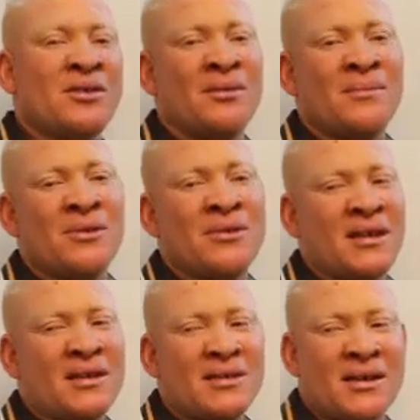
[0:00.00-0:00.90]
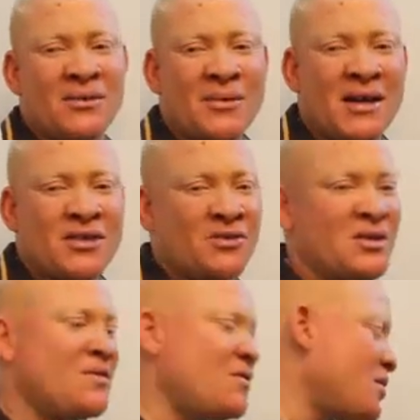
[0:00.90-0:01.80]
on both X and Y
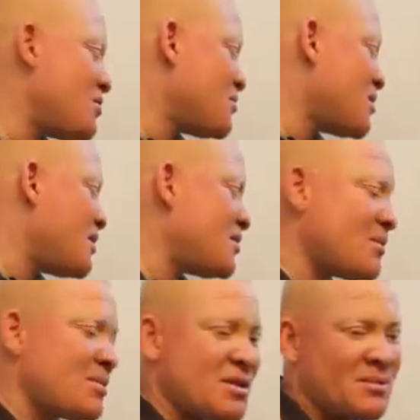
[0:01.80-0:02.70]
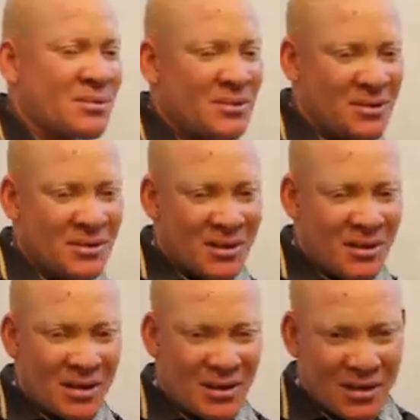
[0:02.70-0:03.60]
should give you the total disposable
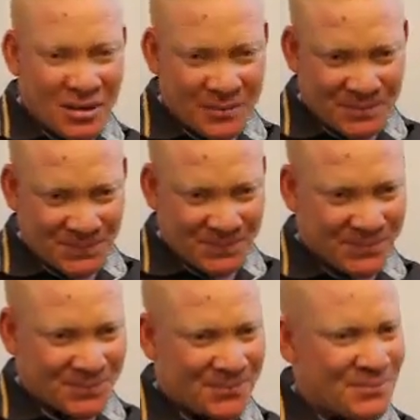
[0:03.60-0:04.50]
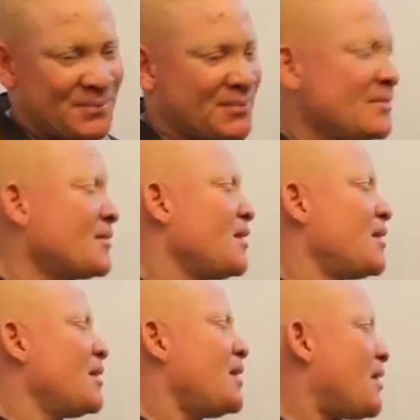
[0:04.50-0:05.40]
income.
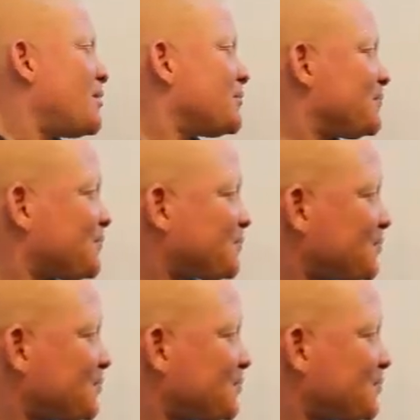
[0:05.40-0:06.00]
Now,